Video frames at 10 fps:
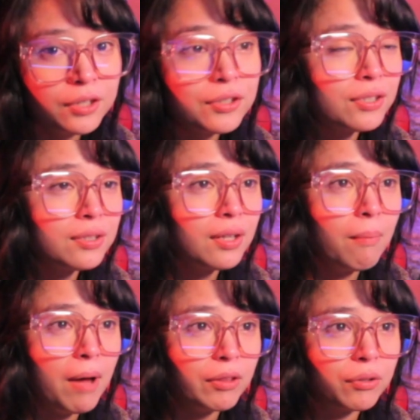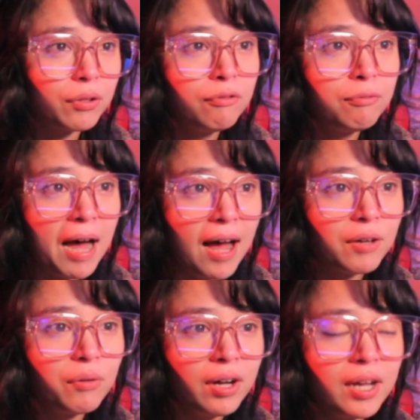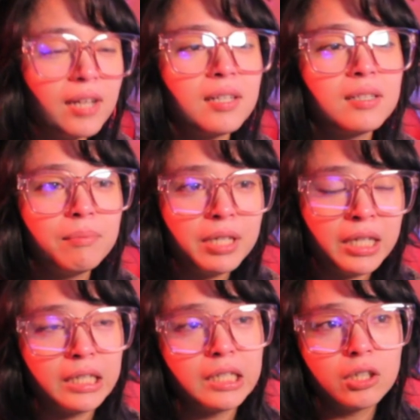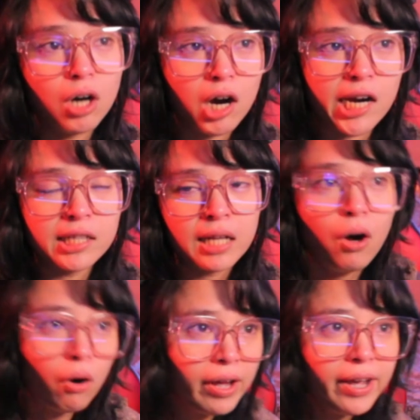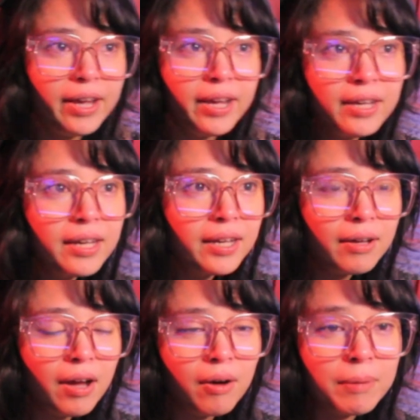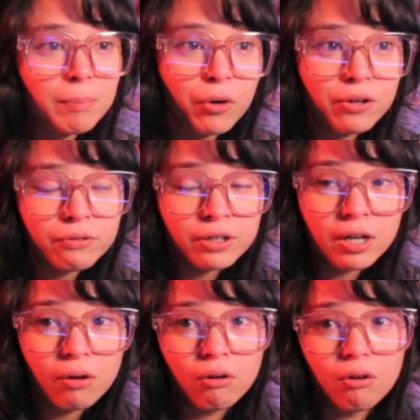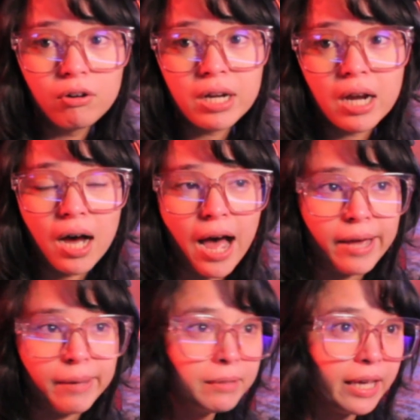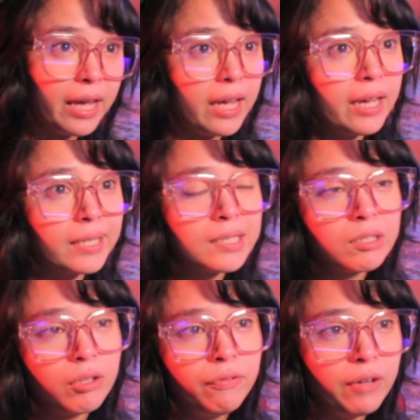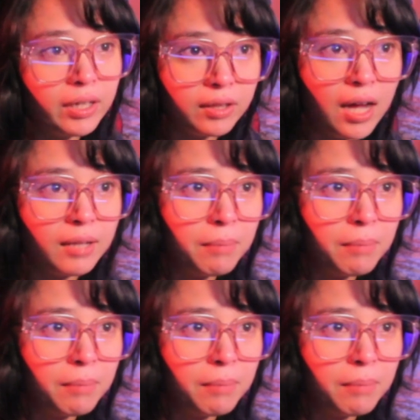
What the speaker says: It's just a matter of paano kaya sasabihin ni Carl na, okay, may boyfriend ako na I'm gay and stuff like that.